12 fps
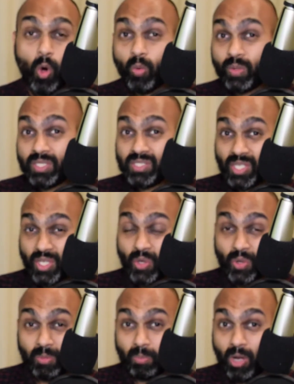
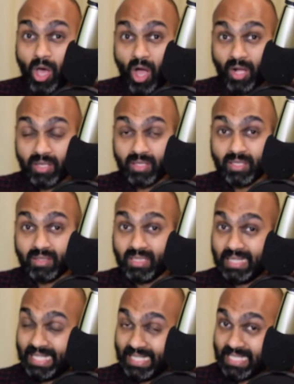Oversecured blog.
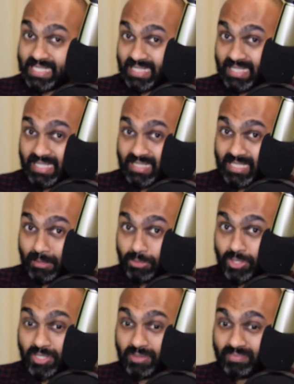Link is in the
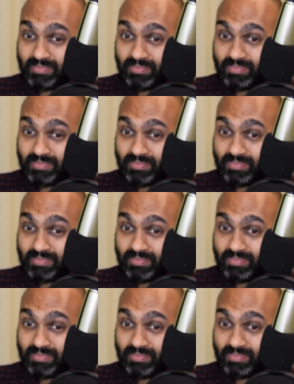description.